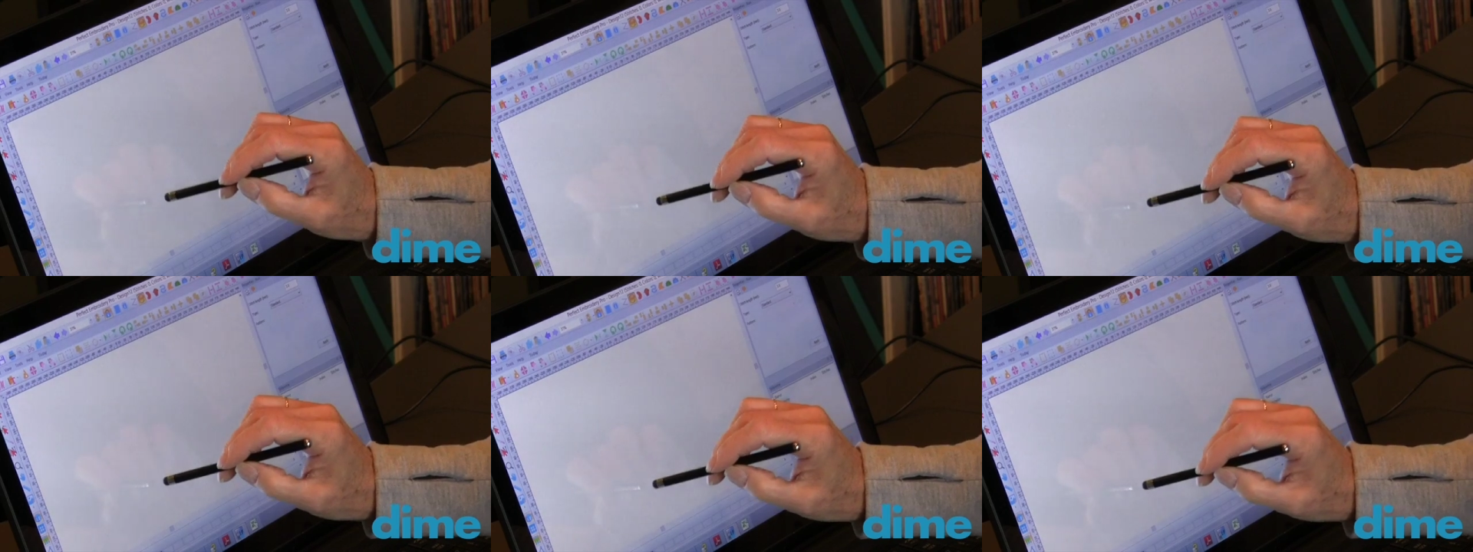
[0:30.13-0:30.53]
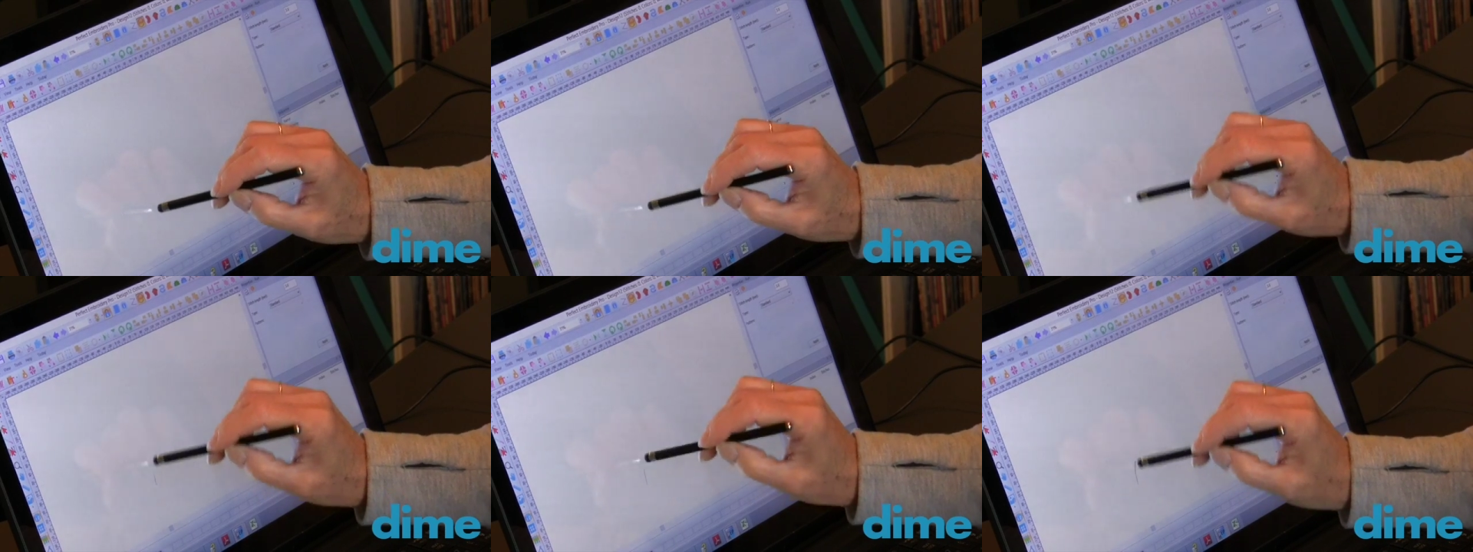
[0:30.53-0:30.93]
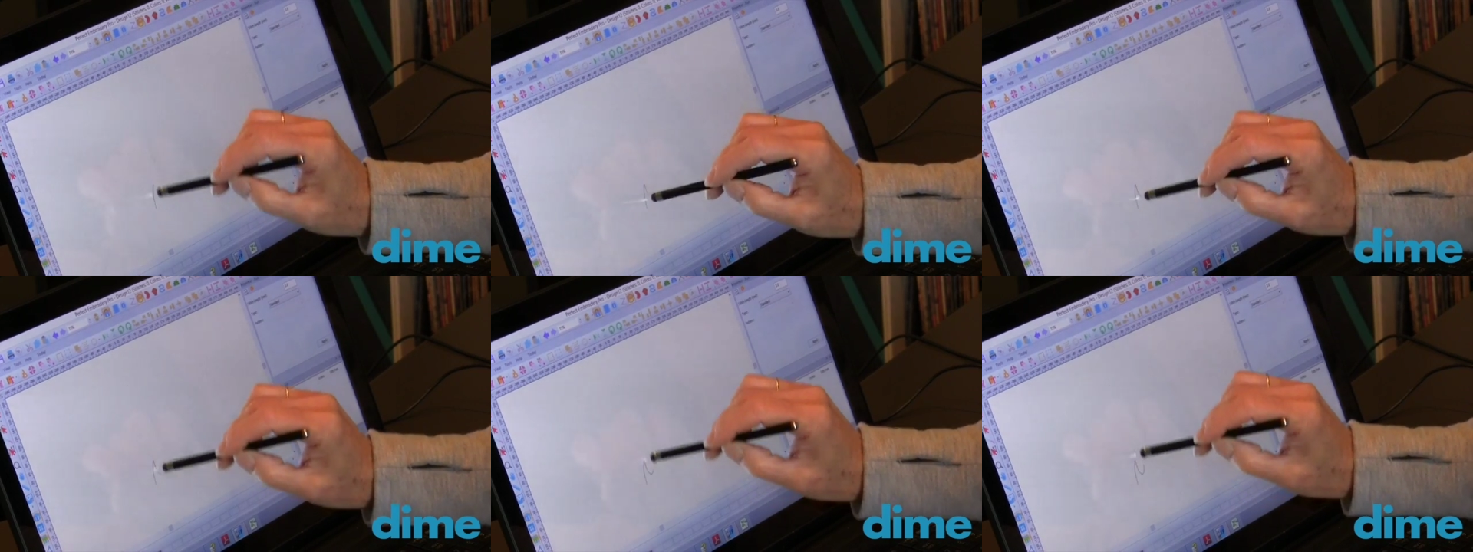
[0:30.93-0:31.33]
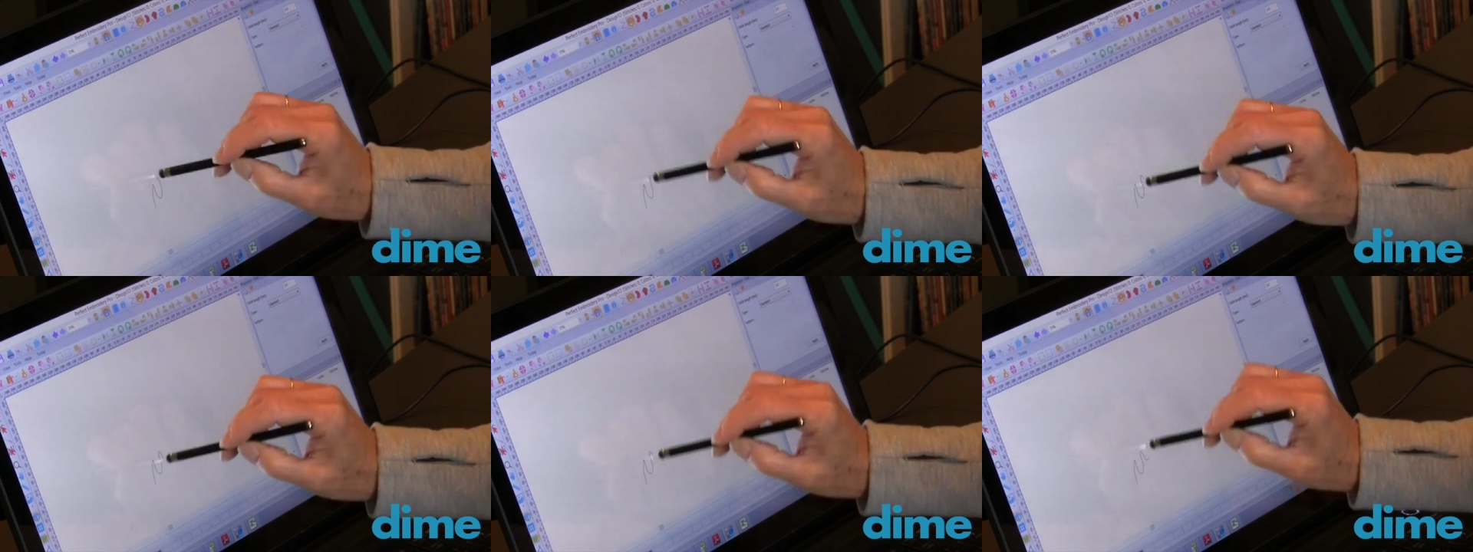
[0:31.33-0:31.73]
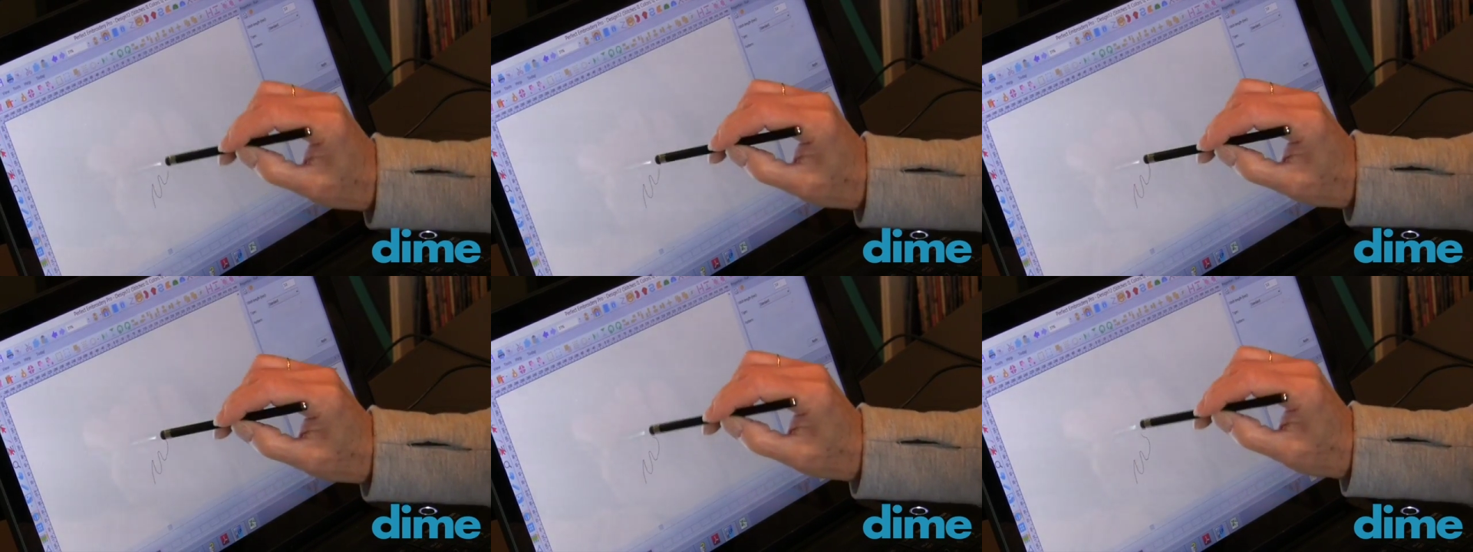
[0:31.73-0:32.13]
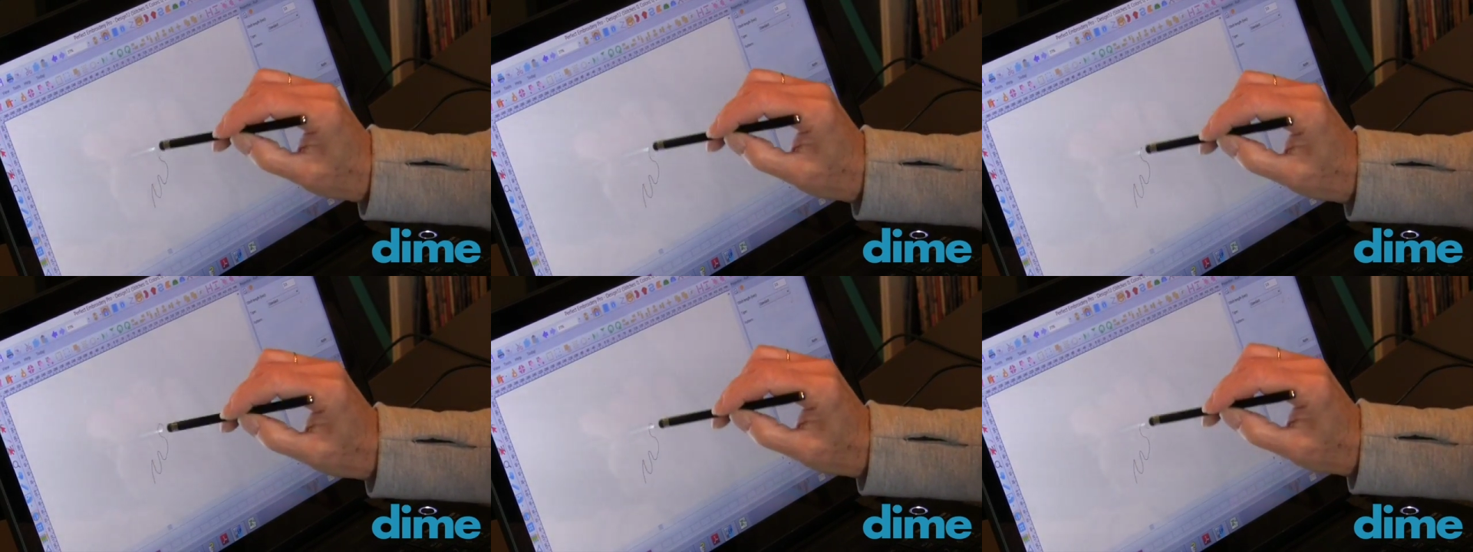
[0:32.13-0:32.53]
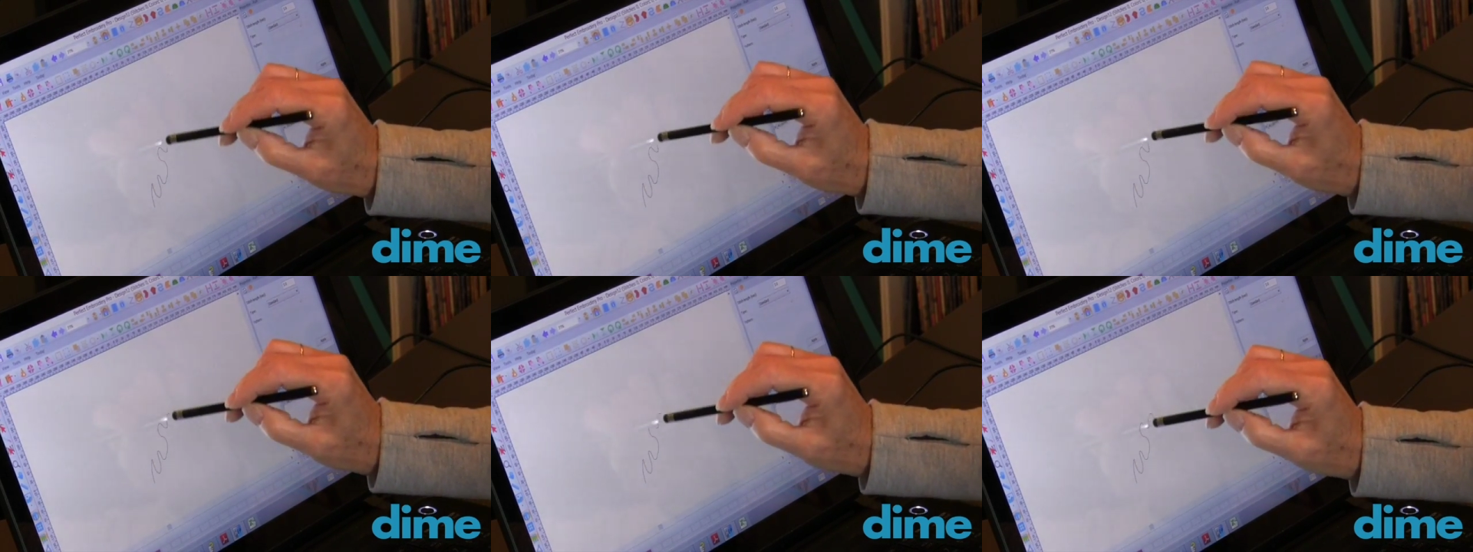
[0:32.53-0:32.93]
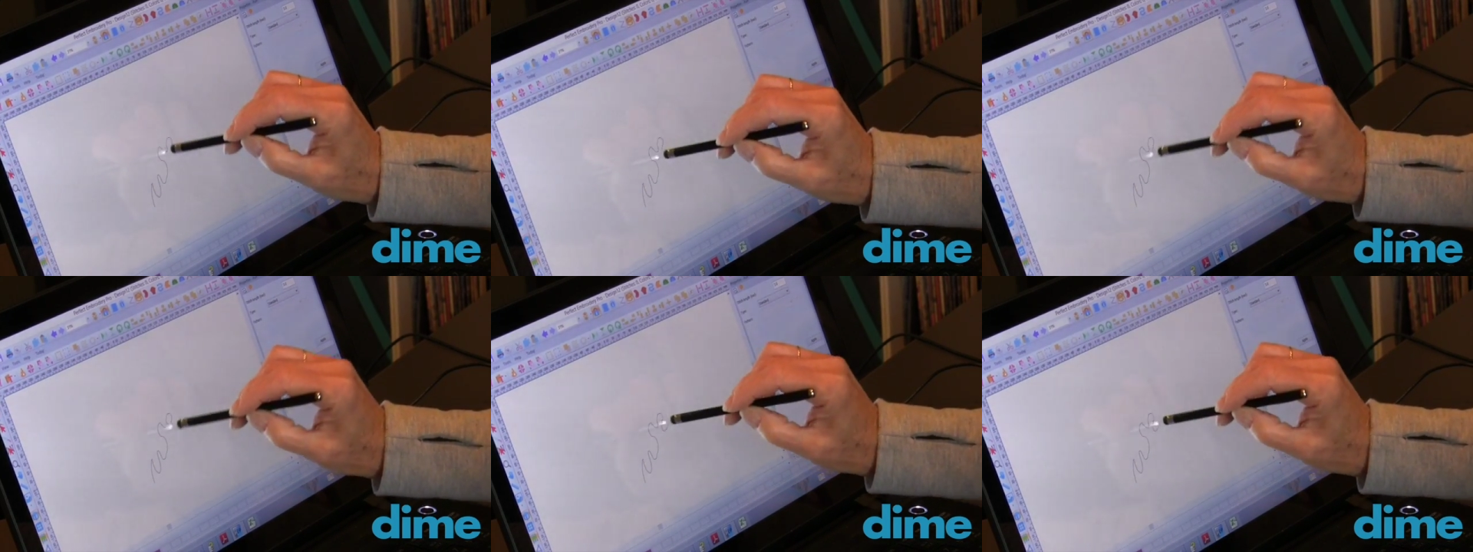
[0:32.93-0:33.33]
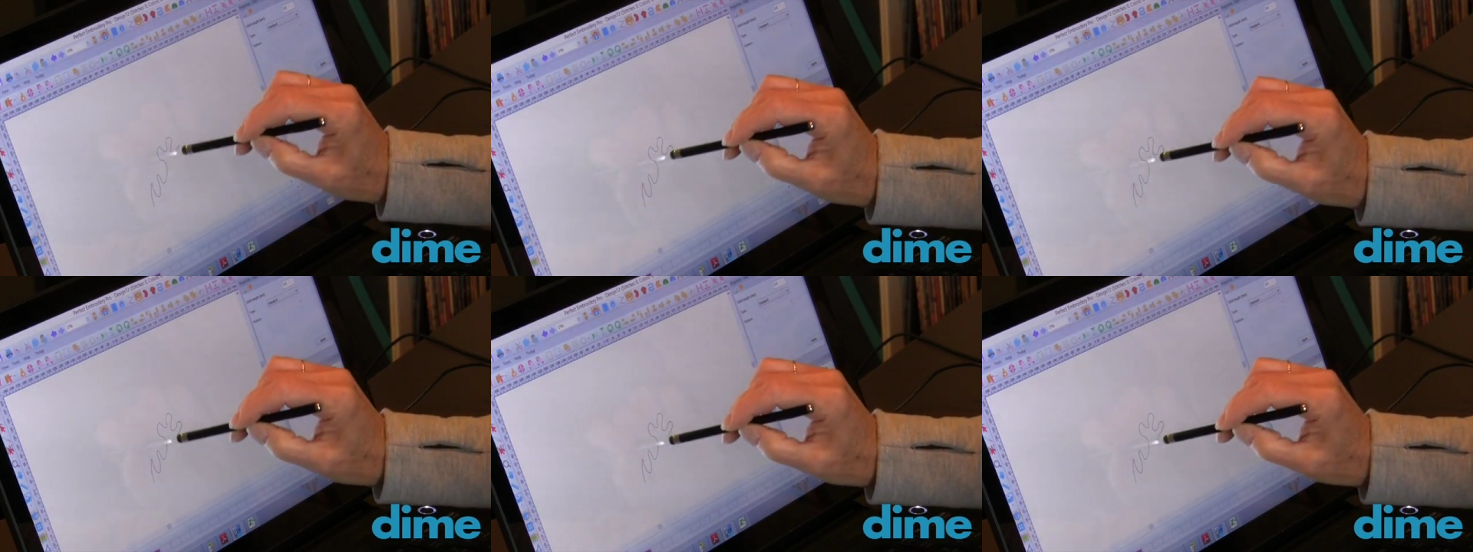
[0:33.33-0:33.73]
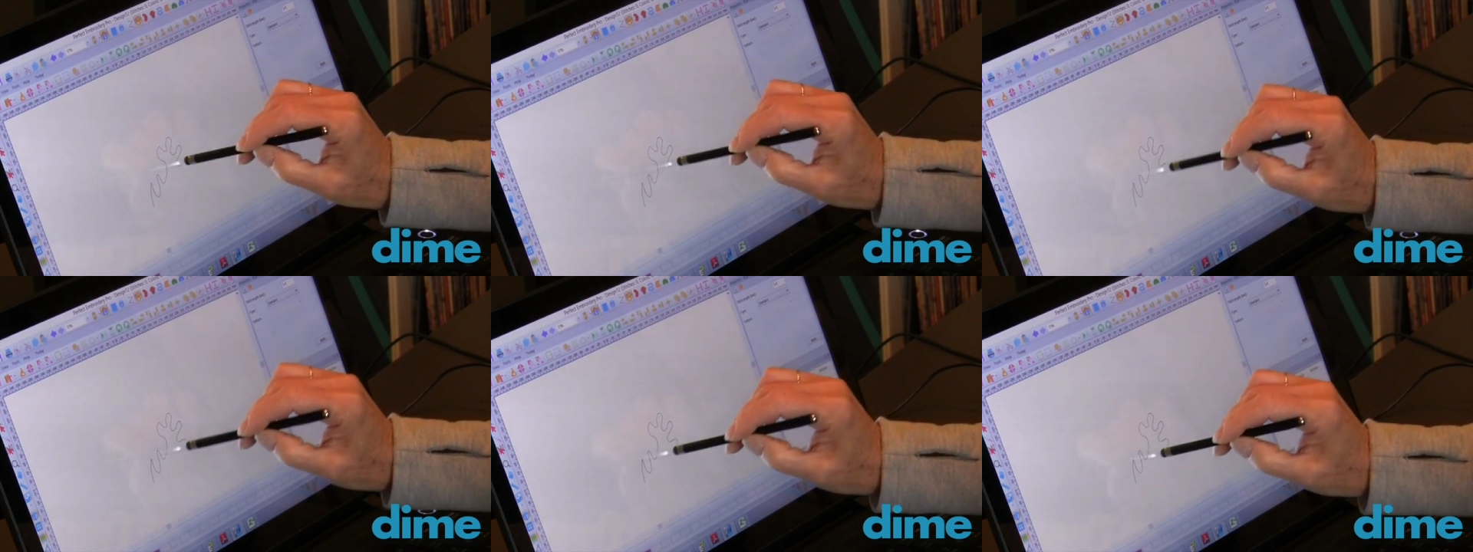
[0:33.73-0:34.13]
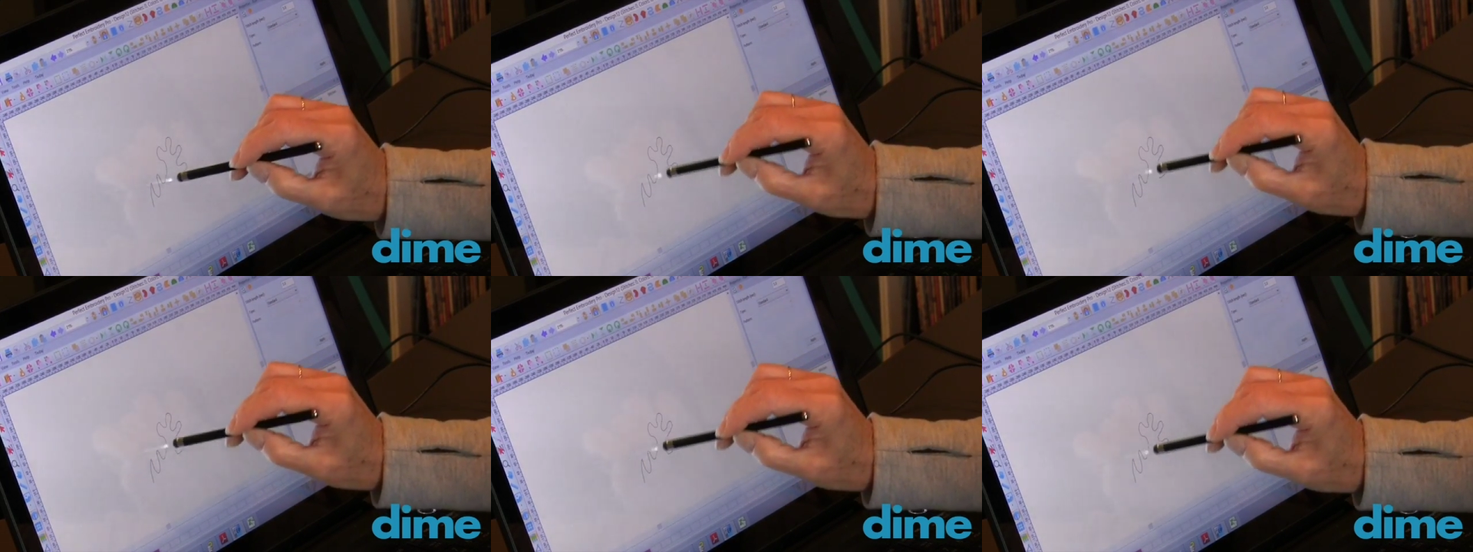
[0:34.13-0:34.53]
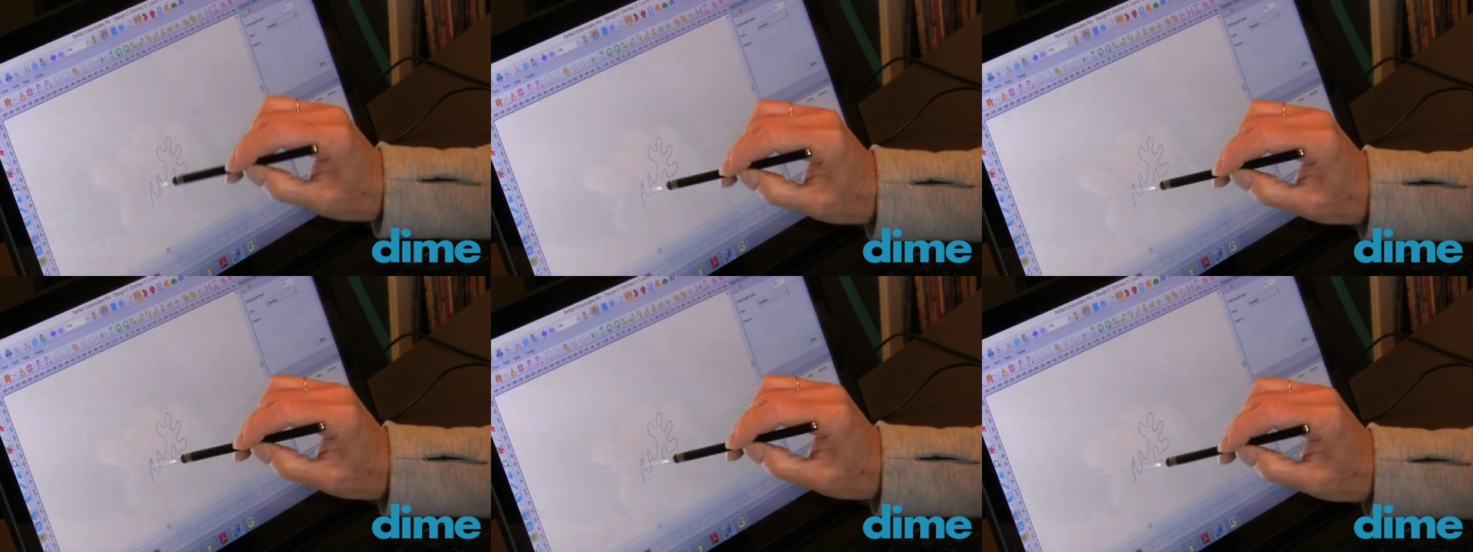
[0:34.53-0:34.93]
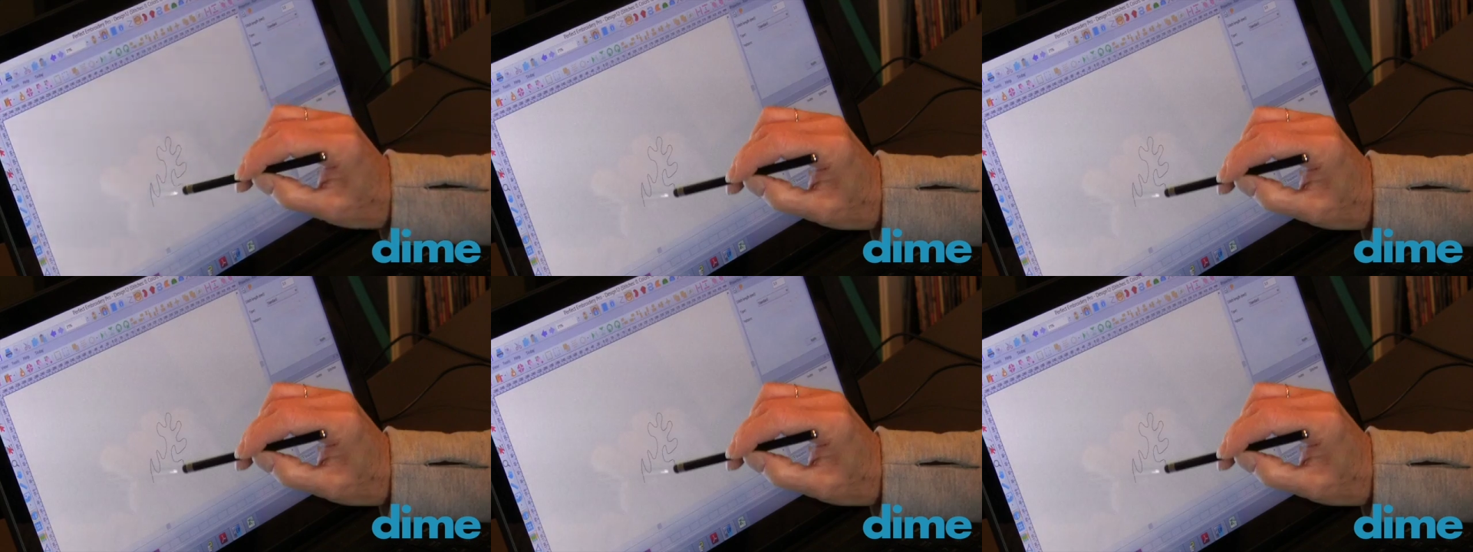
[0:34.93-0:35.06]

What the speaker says: [unreadable: no face in view]